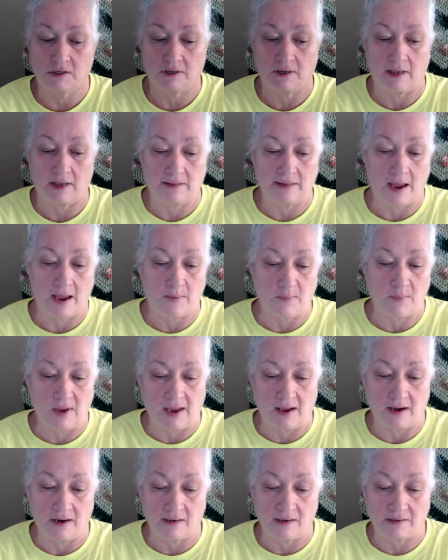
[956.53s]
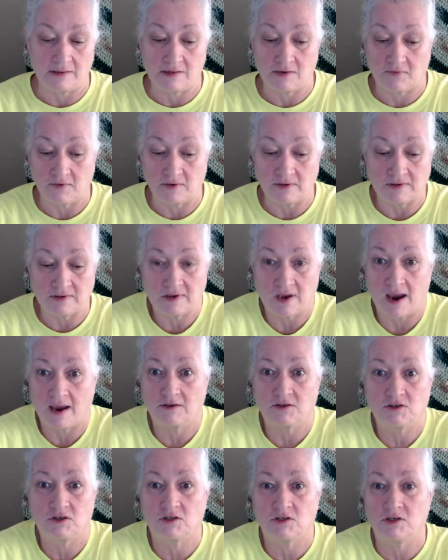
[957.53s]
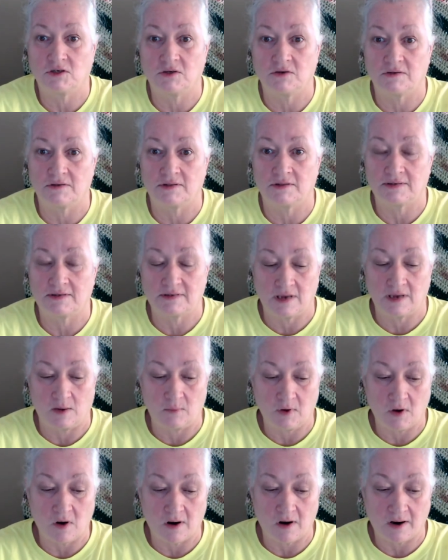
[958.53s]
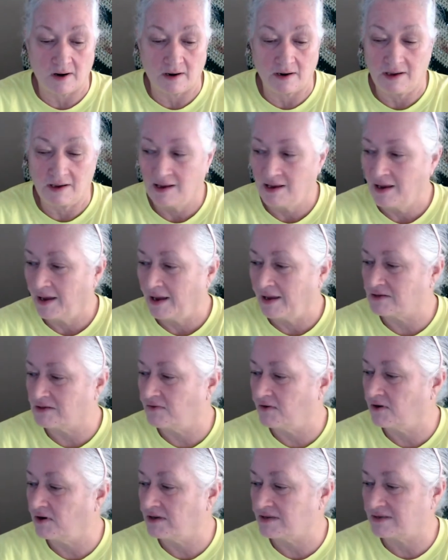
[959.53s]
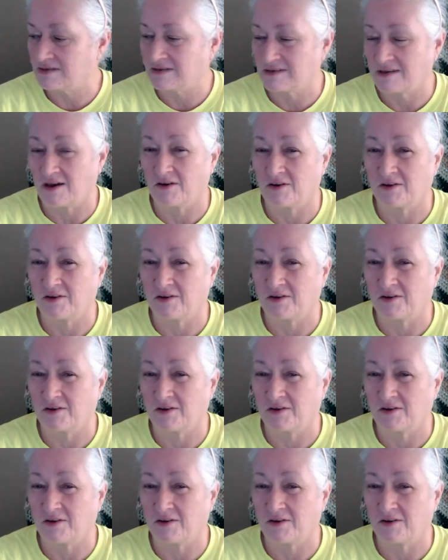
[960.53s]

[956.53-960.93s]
and that made a different size just using the same yarn. It's a very subtle